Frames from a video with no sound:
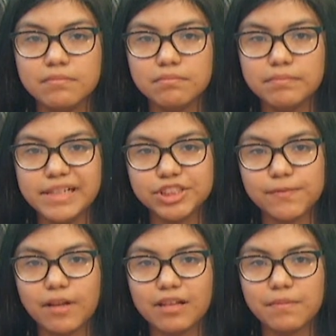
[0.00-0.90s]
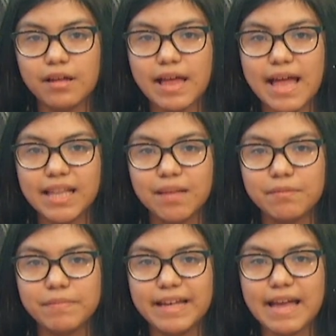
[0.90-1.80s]
Beach volleyball at
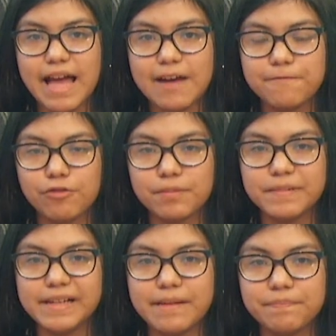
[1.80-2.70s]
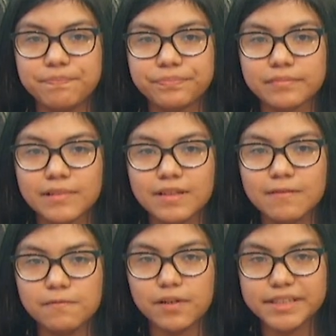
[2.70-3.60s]
Lemon Bay at 4 p.m.
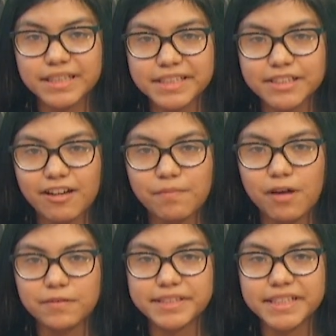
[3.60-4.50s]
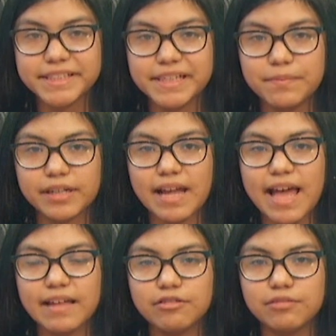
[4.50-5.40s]
Varsity softball versus Sebring
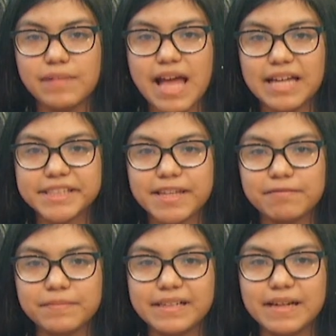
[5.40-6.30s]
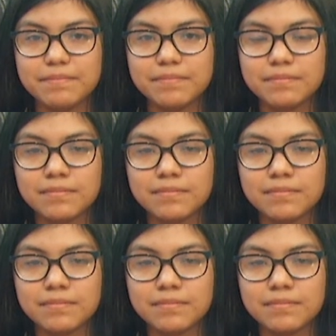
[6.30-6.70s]
at home at 7 p.m.